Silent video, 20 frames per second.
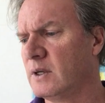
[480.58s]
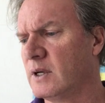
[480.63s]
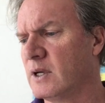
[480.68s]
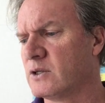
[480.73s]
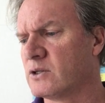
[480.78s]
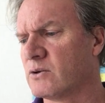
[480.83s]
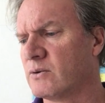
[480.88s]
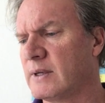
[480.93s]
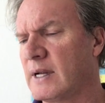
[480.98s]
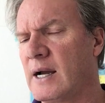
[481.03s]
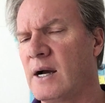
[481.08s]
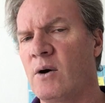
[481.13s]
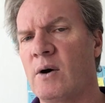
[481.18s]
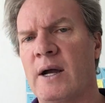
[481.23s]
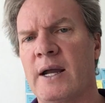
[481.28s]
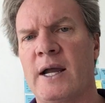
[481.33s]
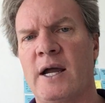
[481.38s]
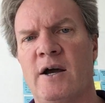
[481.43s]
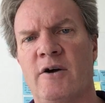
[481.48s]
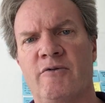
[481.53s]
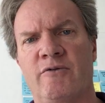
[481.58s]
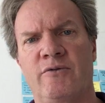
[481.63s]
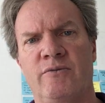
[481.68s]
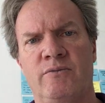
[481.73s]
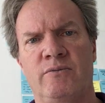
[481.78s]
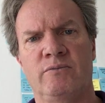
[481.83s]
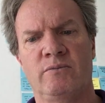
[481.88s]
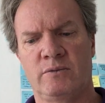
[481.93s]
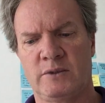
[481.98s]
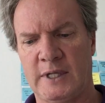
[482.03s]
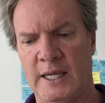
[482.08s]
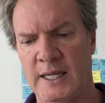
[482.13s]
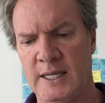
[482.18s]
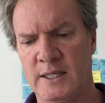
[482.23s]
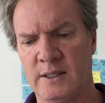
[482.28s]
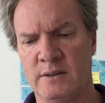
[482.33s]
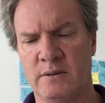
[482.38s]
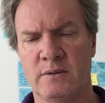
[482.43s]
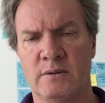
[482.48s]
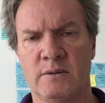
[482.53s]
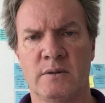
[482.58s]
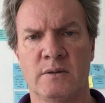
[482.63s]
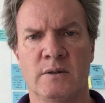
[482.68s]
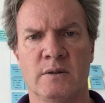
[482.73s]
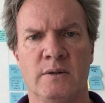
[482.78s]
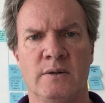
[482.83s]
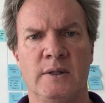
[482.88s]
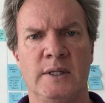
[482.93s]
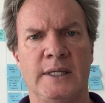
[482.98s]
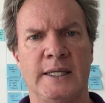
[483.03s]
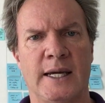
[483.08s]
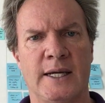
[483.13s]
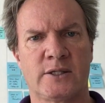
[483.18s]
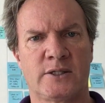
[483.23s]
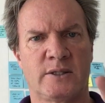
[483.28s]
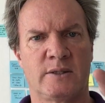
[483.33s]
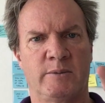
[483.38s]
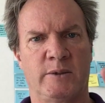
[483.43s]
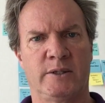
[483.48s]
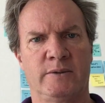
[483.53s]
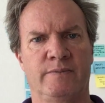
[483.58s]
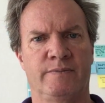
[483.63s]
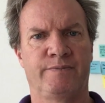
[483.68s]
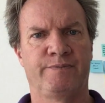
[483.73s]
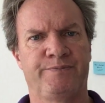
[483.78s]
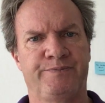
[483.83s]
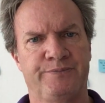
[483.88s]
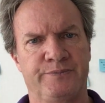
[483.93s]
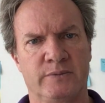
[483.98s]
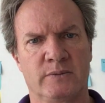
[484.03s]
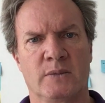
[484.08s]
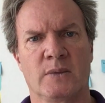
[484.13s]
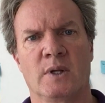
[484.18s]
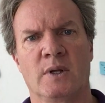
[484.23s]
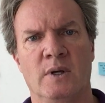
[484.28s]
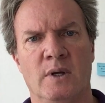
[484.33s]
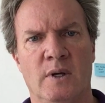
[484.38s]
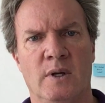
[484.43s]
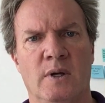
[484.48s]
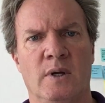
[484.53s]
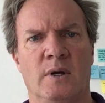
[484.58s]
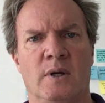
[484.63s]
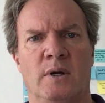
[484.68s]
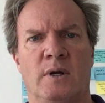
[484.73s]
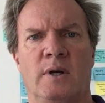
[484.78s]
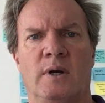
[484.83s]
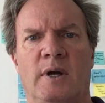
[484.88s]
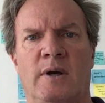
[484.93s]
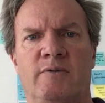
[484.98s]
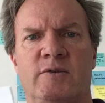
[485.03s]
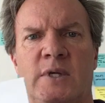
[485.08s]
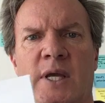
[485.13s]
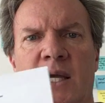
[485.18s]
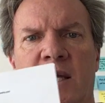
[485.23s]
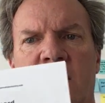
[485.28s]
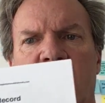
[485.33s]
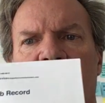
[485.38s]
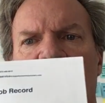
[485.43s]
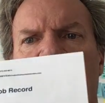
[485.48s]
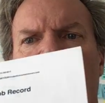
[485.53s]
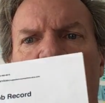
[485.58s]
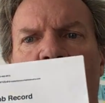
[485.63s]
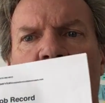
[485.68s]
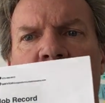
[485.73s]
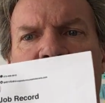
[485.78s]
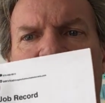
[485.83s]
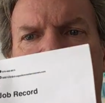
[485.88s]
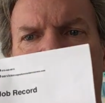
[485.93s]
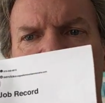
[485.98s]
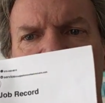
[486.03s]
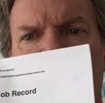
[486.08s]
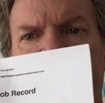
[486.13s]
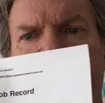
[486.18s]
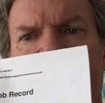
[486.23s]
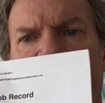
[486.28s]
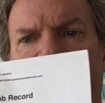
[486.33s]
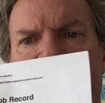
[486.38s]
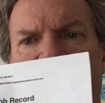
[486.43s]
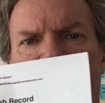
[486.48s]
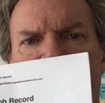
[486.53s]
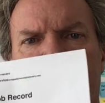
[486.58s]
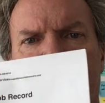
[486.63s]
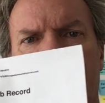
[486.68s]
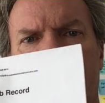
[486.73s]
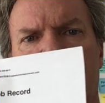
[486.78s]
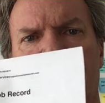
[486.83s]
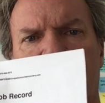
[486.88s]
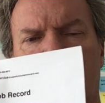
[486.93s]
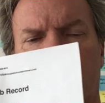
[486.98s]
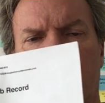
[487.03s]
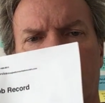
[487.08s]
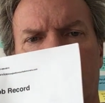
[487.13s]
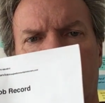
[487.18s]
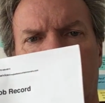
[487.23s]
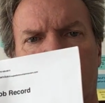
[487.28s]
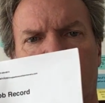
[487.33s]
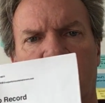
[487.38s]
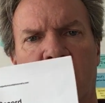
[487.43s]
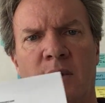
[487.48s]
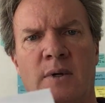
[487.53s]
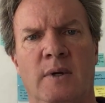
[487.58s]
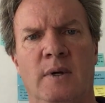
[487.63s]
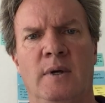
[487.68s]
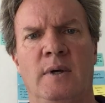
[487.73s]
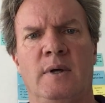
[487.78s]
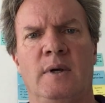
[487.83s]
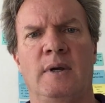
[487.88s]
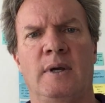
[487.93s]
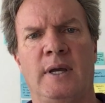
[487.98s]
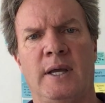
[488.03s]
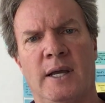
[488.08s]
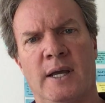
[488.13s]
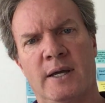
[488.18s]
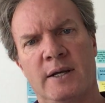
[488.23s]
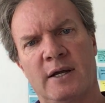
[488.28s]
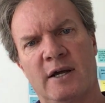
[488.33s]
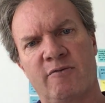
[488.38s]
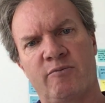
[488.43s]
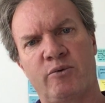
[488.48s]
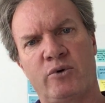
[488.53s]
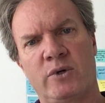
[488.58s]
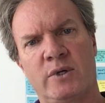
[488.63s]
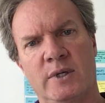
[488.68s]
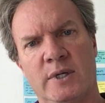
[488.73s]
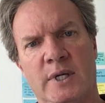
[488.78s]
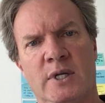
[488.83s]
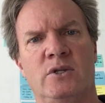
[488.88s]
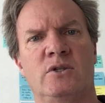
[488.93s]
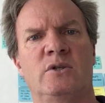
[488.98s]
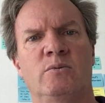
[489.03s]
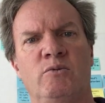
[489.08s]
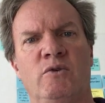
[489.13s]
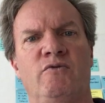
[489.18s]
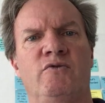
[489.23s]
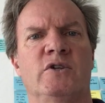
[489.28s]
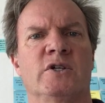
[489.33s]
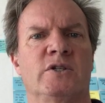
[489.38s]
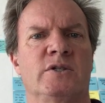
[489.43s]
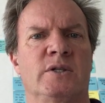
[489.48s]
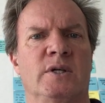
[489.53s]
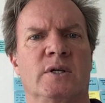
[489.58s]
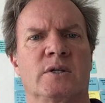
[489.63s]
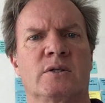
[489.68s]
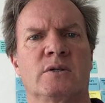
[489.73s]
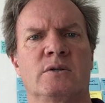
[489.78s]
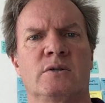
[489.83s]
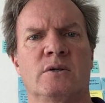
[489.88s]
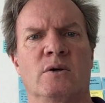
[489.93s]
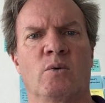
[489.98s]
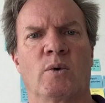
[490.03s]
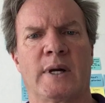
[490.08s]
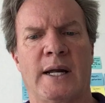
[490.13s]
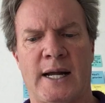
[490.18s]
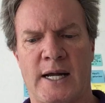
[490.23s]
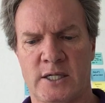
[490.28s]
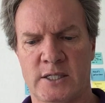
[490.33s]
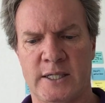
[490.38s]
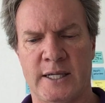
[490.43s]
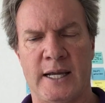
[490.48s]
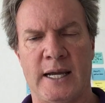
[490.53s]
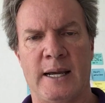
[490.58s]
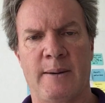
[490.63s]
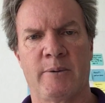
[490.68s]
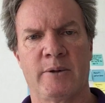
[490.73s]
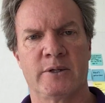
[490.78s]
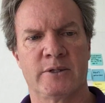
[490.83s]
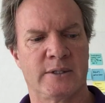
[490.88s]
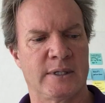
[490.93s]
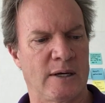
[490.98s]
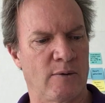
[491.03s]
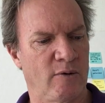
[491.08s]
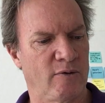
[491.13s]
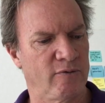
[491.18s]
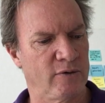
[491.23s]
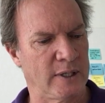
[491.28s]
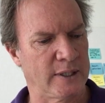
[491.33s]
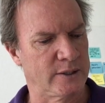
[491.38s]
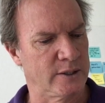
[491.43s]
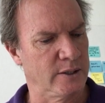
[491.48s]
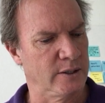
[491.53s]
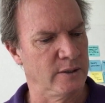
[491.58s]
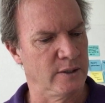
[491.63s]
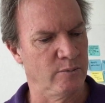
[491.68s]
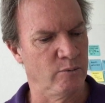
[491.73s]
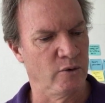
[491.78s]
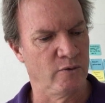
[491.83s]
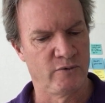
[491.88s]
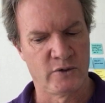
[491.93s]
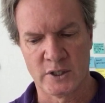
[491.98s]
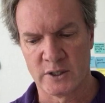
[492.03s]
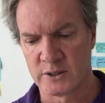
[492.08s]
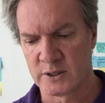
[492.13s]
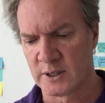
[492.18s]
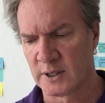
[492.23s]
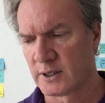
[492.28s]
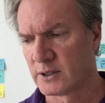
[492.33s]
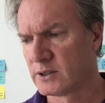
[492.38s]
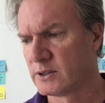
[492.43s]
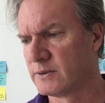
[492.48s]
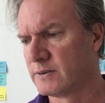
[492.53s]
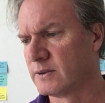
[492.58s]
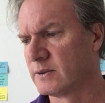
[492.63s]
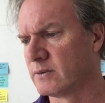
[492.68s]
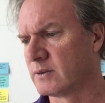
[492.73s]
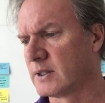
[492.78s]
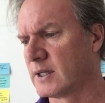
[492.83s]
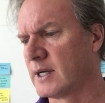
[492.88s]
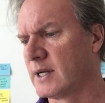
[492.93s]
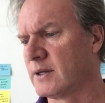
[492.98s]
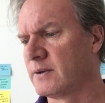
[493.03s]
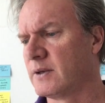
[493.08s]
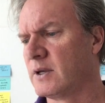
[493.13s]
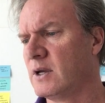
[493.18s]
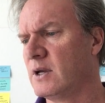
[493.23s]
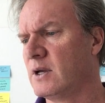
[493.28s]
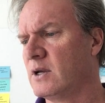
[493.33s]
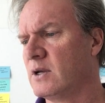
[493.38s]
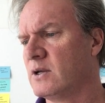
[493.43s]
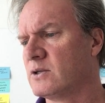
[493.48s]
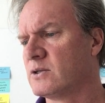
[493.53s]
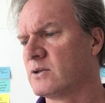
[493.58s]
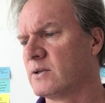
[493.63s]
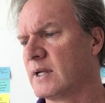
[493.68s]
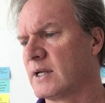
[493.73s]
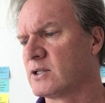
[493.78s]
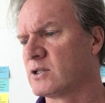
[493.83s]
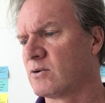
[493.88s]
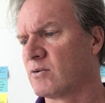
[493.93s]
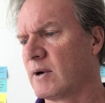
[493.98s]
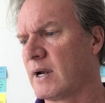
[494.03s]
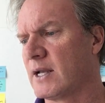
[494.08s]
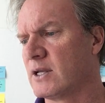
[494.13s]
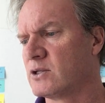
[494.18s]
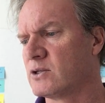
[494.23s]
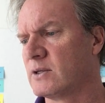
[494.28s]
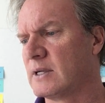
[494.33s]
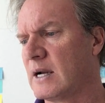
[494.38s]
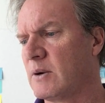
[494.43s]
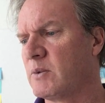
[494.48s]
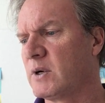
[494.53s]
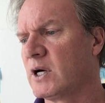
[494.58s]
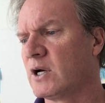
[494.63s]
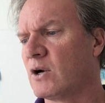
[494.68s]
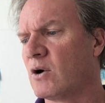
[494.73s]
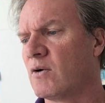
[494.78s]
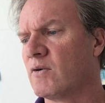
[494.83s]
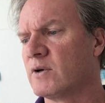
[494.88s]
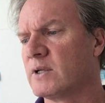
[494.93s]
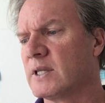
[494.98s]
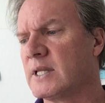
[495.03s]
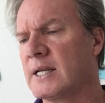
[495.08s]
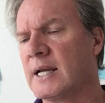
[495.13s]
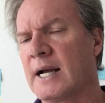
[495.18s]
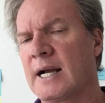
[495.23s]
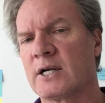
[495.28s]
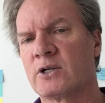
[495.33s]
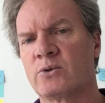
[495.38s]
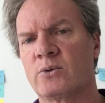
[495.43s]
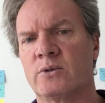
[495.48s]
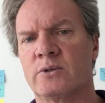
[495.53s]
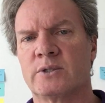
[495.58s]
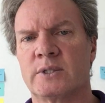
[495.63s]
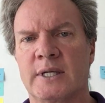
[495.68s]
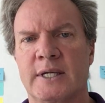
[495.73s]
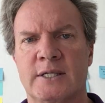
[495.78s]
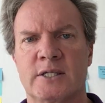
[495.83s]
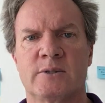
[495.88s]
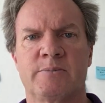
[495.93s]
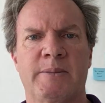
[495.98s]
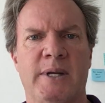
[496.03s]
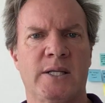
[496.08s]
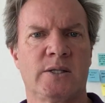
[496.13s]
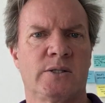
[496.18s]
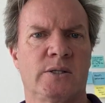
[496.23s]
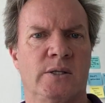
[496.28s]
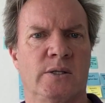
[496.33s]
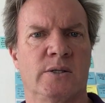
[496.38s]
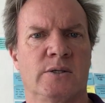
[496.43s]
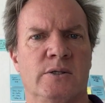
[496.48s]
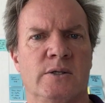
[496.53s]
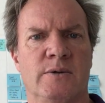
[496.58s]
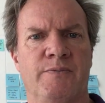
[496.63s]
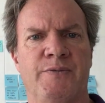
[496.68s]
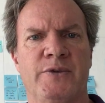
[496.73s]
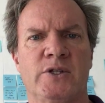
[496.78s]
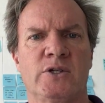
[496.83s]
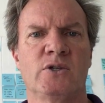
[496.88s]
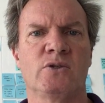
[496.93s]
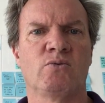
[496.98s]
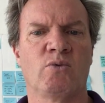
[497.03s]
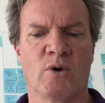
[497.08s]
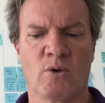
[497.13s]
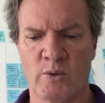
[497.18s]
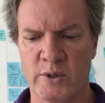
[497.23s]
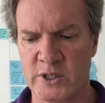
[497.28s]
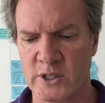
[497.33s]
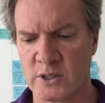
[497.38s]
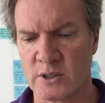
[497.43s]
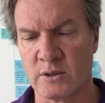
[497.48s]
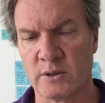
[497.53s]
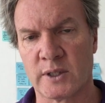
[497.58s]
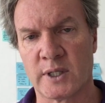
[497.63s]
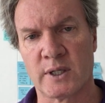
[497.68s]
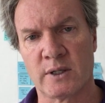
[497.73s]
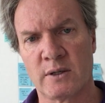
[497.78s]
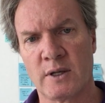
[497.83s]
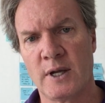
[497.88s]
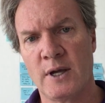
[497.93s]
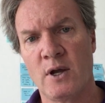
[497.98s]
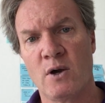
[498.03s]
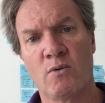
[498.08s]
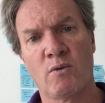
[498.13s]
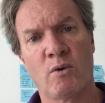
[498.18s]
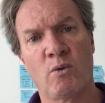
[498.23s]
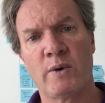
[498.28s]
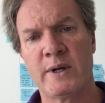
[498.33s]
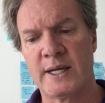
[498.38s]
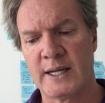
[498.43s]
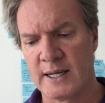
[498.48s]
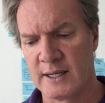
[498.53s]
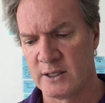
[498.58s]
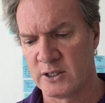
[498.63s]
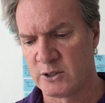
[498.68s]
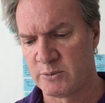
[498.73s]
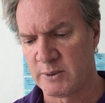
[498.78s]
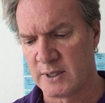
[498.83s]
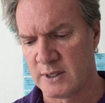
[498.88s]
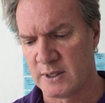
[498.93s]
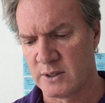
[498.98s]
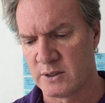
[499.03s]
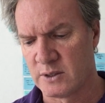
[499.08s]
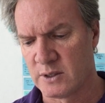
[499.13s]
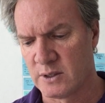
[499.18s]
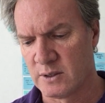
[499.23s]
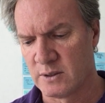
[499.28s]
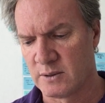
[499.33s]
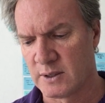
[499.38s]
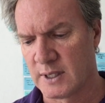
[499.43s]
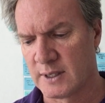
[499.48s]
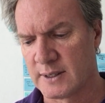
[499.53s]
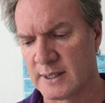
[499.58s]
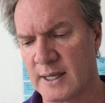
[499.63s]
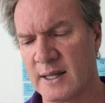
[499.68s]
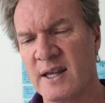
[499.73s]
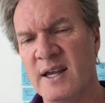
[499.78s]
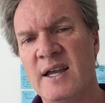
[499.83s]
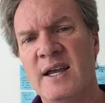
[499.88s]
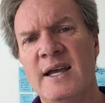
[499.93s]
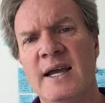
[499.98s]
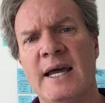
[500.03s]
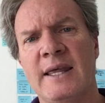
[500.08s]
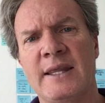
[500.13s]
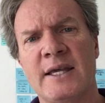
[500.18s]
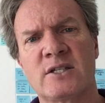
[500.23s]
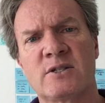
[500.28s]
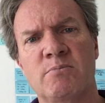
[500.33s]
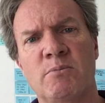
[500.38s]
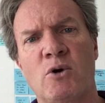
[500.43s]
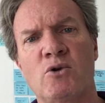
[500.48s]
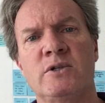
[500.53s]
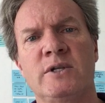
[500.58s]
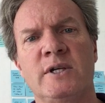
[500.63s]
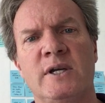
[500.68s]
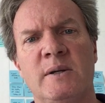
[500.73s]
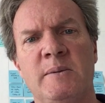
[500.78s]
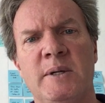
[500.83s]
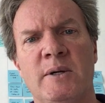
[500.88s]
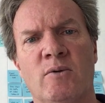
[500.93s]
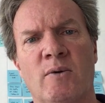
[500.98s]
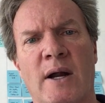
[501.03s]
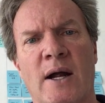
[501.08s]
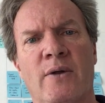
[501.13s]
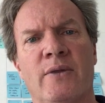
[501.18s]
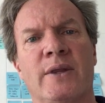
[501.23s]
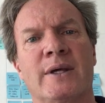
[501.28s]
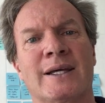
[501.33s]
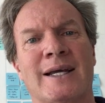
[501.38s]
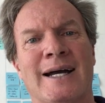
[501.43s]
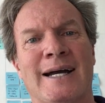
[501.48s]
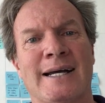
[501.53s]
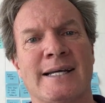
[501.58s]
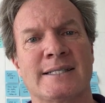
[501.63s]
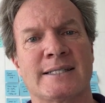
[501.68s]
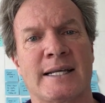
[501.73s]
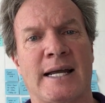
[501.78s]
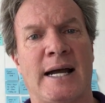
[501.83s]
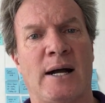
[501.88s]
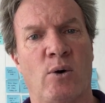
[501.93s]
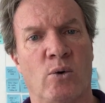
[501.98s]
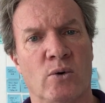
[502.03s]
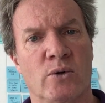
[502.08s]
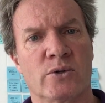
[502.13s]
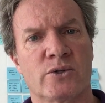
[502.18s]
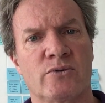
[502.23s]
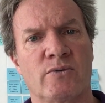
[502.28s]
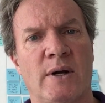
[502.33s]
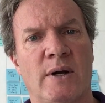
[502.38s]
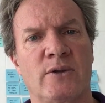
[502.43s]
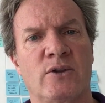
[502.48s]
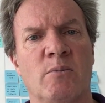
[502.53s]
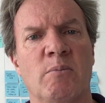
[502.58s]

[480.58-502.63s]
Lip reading: And so now I have taken the estimate, I've taken what actually happened, and I've put it into Movegistics. So what actually happened is now reflected in Movegistics, okay? So that's great. So now we're going to go over to the actuals expenses, and this is where we just look at what we had to spend to get that. And that's mostly going to be around the guy's hours, right?